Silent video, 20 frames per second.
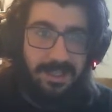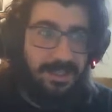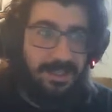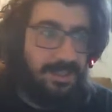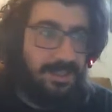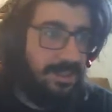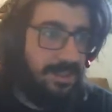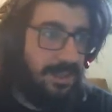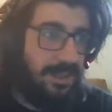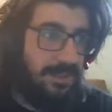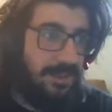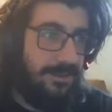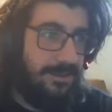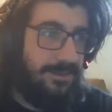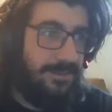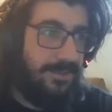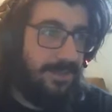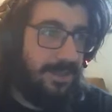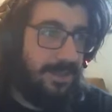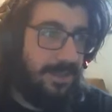So
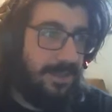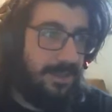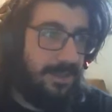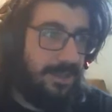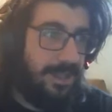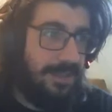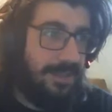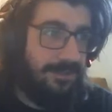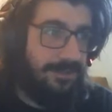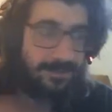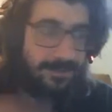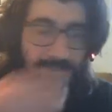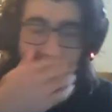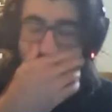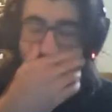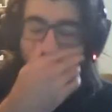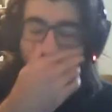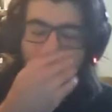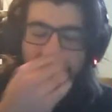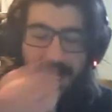that was fun.
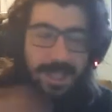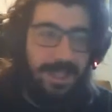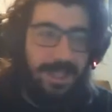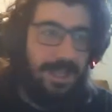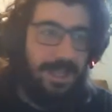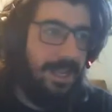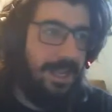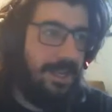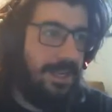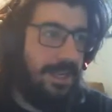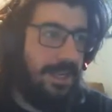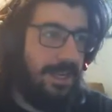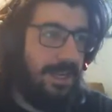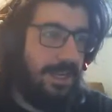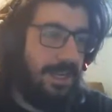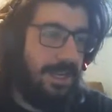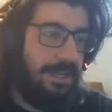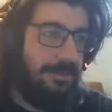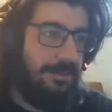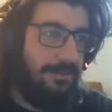I I,
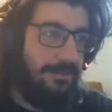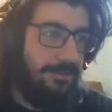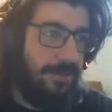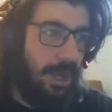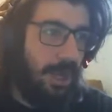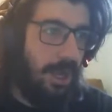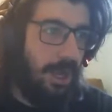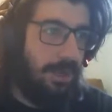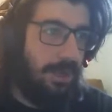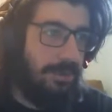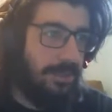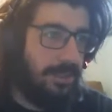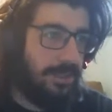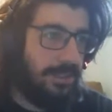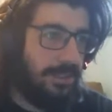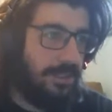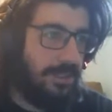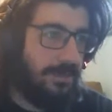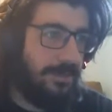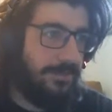I
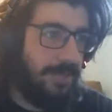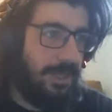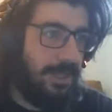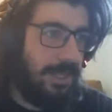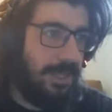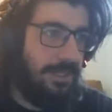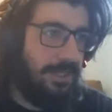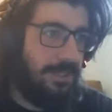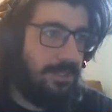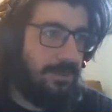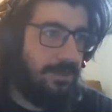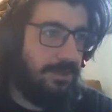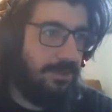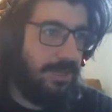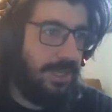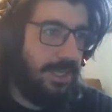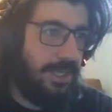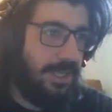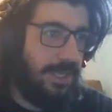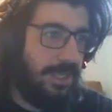excuse me. I
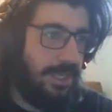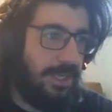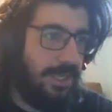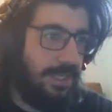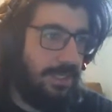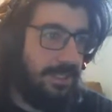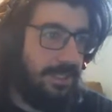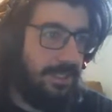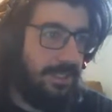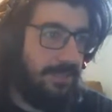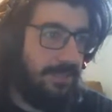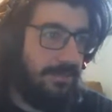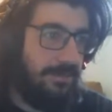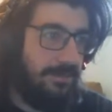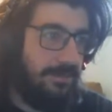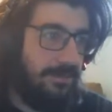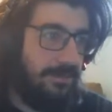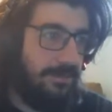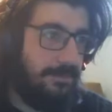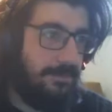enjoy uh,
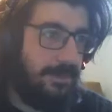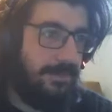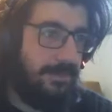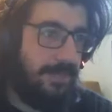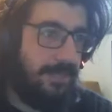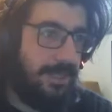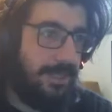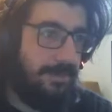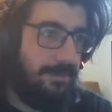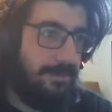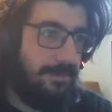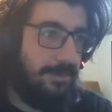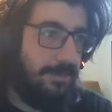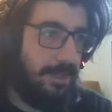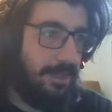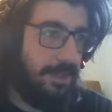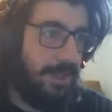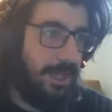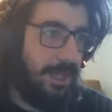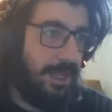PVM a
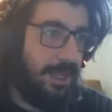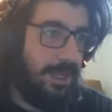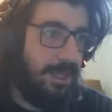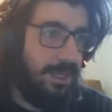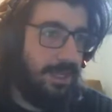lot